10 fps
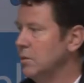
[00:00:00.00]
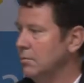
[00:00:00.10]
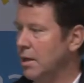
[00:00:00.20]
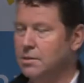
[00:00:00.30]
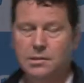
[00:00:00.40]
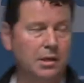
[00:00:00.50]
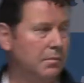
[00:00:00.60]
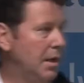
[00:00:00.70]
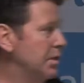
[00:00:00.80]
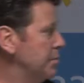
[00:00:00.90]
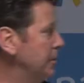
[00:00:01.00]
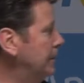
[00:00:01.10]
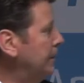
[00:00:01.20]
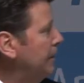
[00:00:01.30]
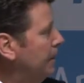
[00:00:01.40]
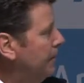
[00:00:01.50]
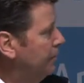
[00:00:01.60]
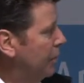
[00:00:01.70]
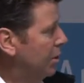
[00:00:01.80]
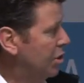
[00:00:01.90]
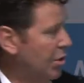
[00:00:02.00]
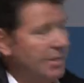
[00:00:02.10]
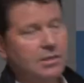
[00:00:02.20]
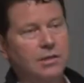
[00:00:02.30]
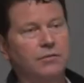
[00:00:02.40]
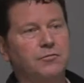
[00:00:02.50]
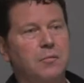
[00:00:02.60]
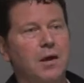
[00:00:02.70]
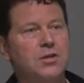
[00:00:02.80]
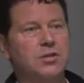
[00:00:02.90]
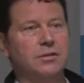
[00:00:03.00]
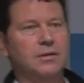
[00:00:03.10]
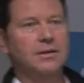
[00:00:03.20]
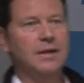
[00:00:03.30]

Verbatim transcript: and master data management. Trusting information.